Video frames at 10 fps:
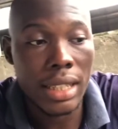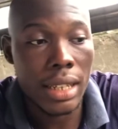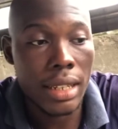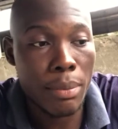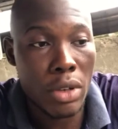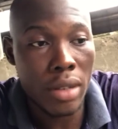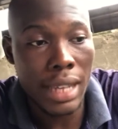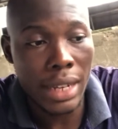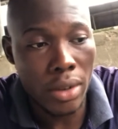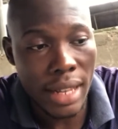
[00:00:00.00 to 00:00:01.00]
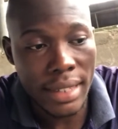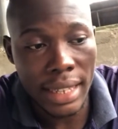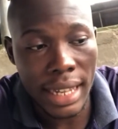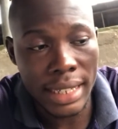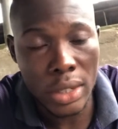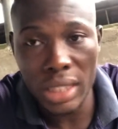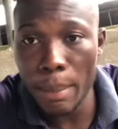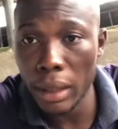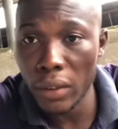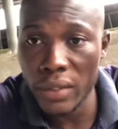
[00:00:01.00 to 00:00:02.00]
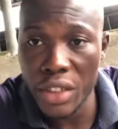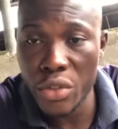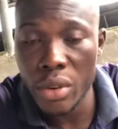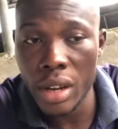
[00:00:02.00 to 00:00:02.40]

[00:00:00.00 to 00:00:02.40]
because I know that in the northern part of Nigeria,